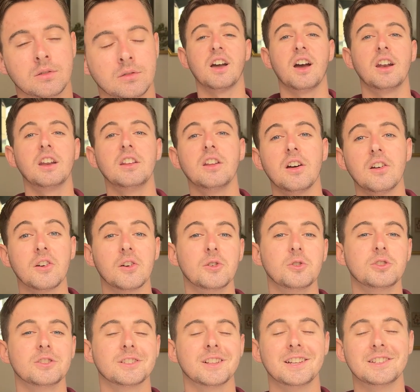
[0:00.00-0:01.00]

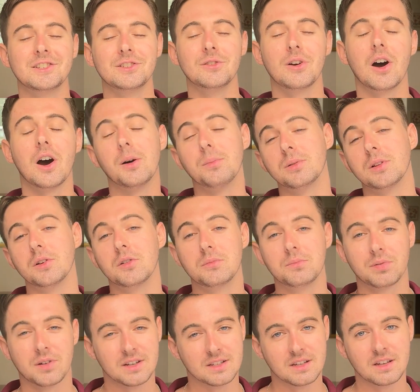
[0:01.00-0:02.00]
Tiny.host lets you upload
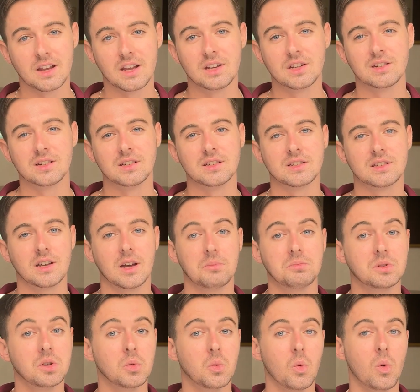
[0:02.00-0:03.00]
presentations
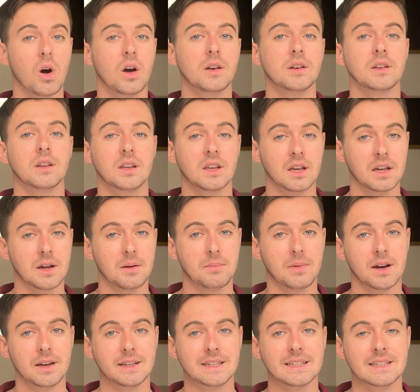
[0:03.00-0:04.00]
up to 1
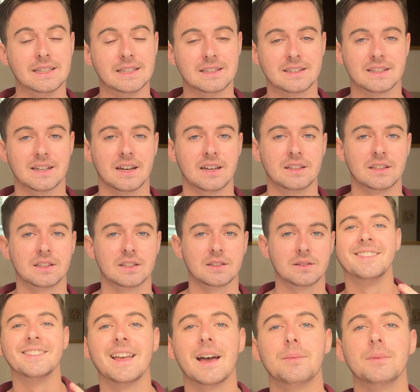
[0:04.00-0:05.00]
gigabyte in size.
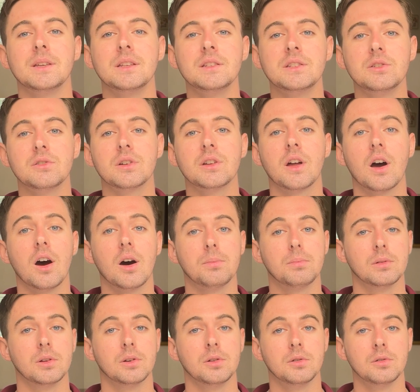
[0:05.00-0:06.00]
That means you can
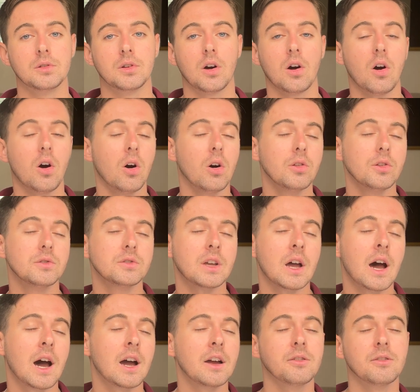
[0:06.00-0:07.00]
upload all those
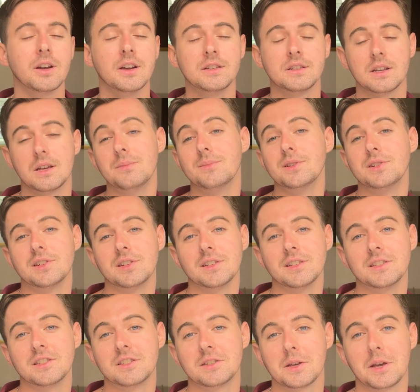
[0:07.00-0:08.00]
high-res
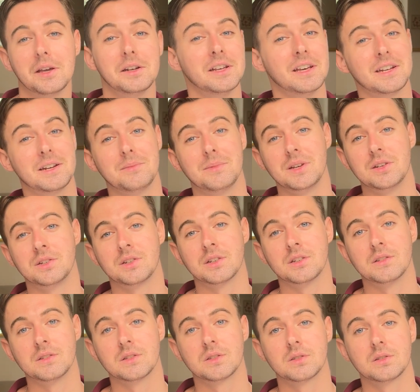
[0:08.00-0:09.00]
images and
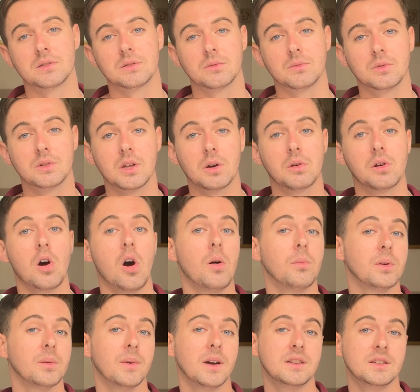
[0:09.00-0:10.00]
animations without
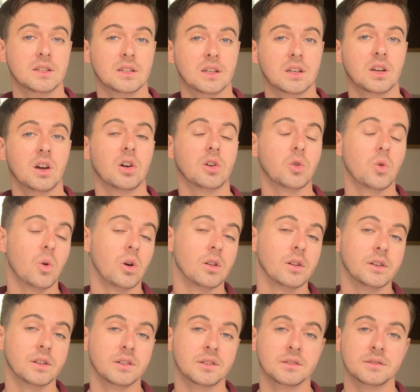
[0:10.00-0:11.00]
compromising on
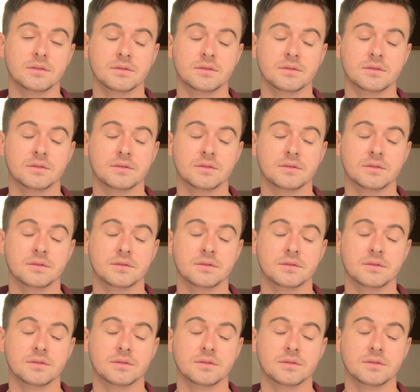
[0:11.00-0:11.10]
quality.